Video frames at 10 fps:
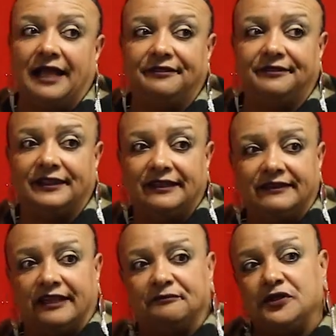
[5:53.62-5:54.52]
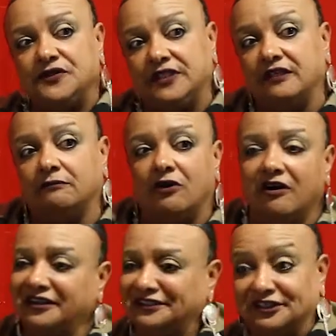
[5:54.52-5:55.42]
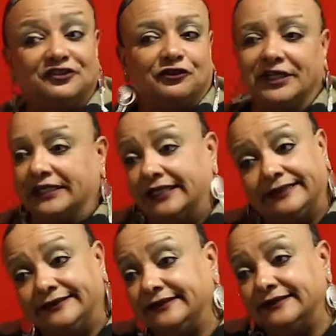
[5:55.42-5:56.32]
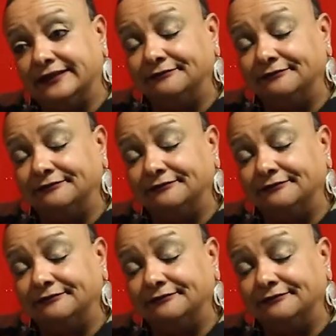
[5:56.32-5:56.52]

I think that museum part is a great idea.